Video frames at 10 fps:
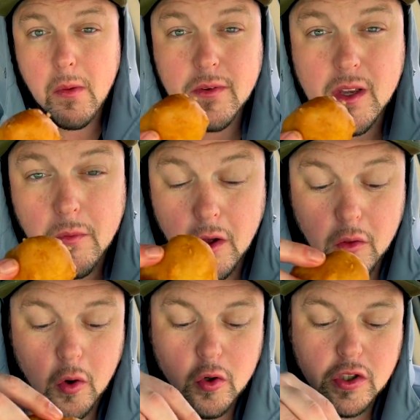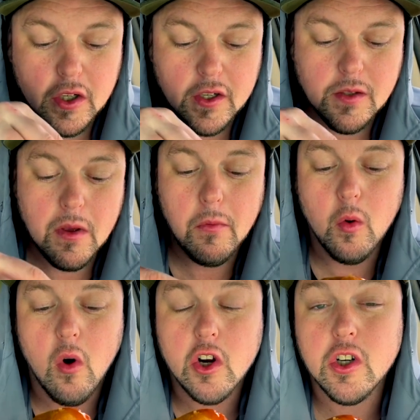some of y'all know who she is. Maybe you
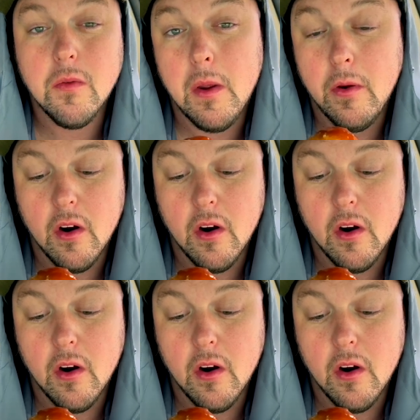watch her. Maybe you're a